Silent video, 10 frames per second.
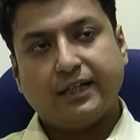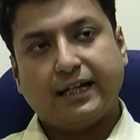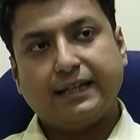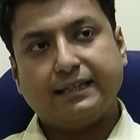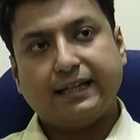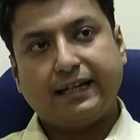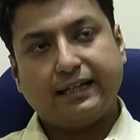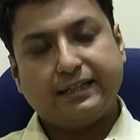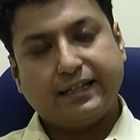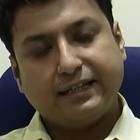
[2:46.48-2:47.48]
And
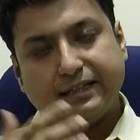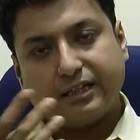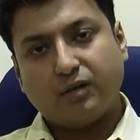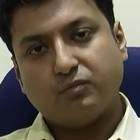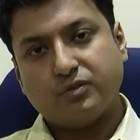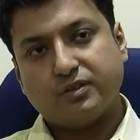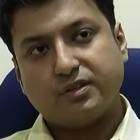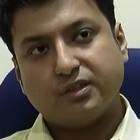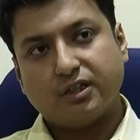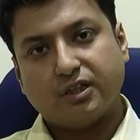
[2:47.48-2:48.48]
then
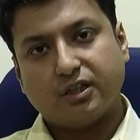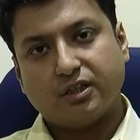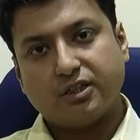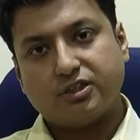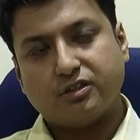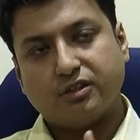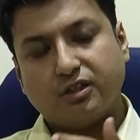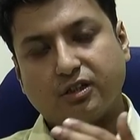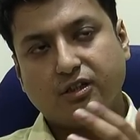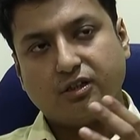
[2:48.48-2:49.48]
comes
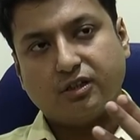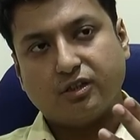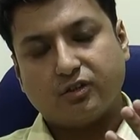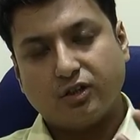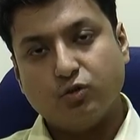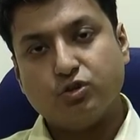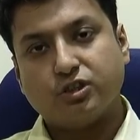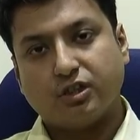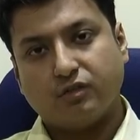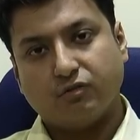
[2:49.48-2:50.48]
the
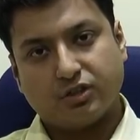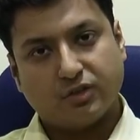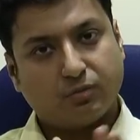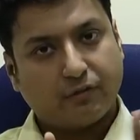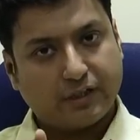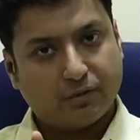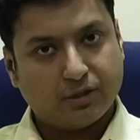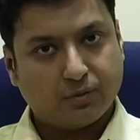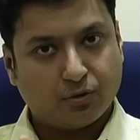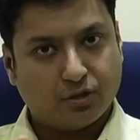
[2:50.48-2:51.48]
solution which is provided
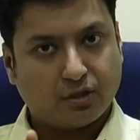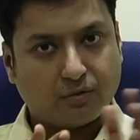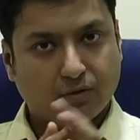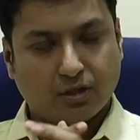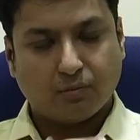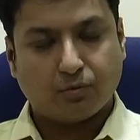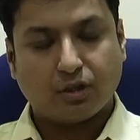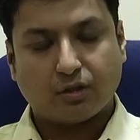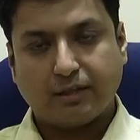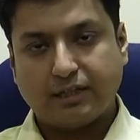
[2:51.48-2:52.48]
by the
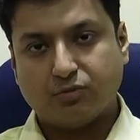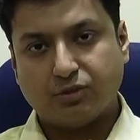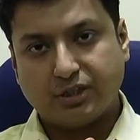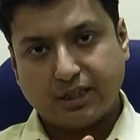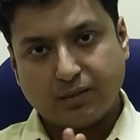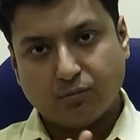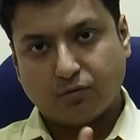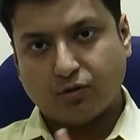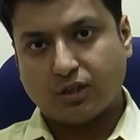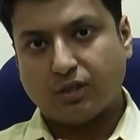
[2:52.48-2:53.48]
product management team
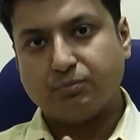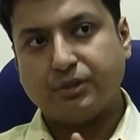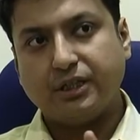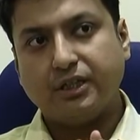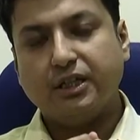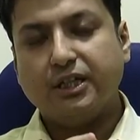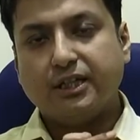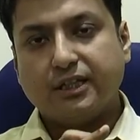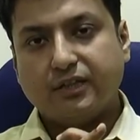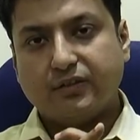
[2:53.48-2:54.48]
of your company,
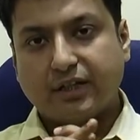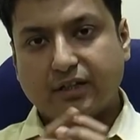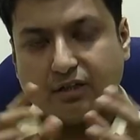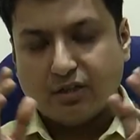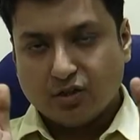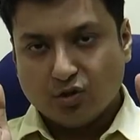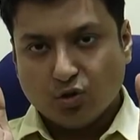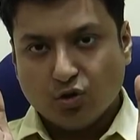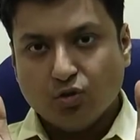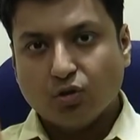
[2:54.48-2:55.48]
is that you
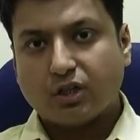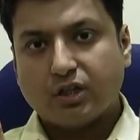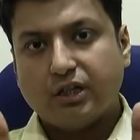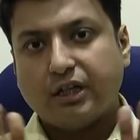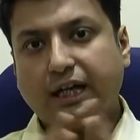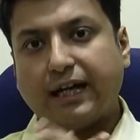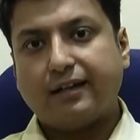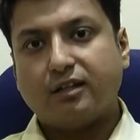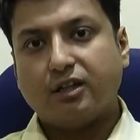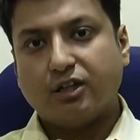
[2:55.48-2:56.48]
look
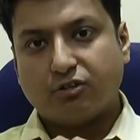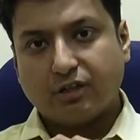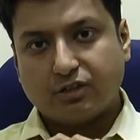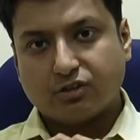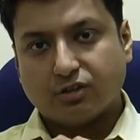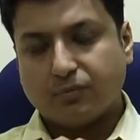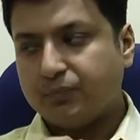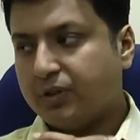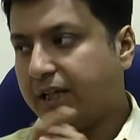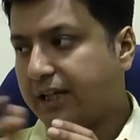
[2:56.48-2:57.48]
at the literature,
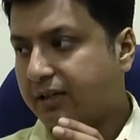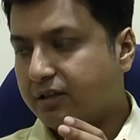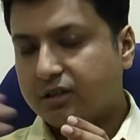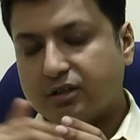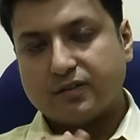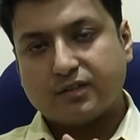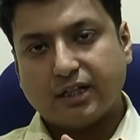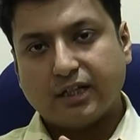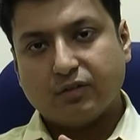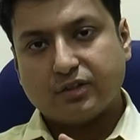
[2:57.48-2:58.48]
and the
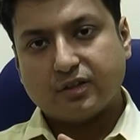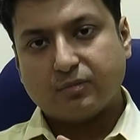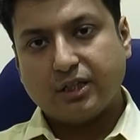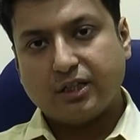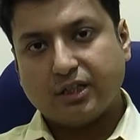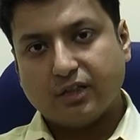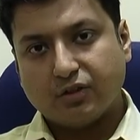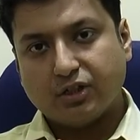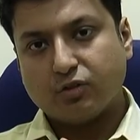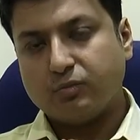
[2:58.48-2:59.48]
study which has been
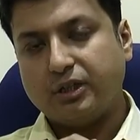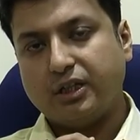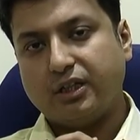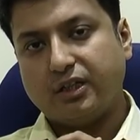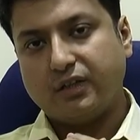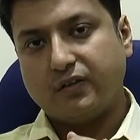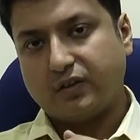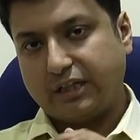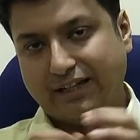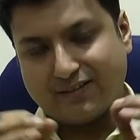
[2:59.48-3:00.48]
given to me is
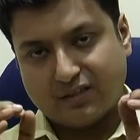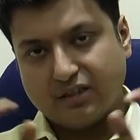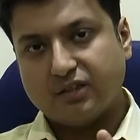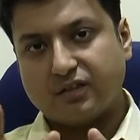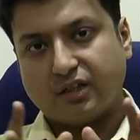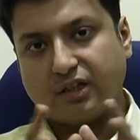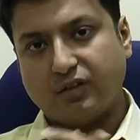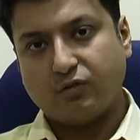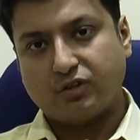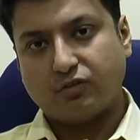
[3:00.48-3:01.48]
an excellent
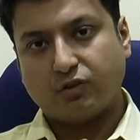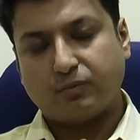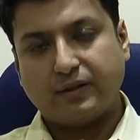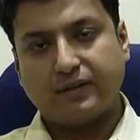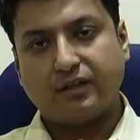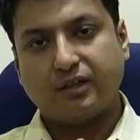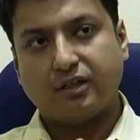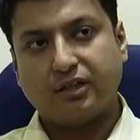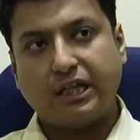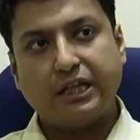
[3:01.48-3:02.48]
study which was presented
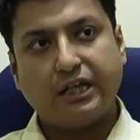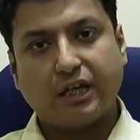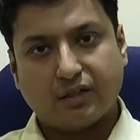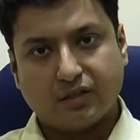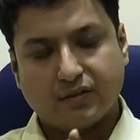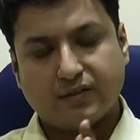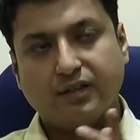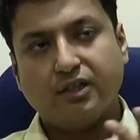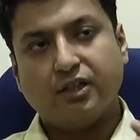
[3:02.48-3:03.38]
in the ERS.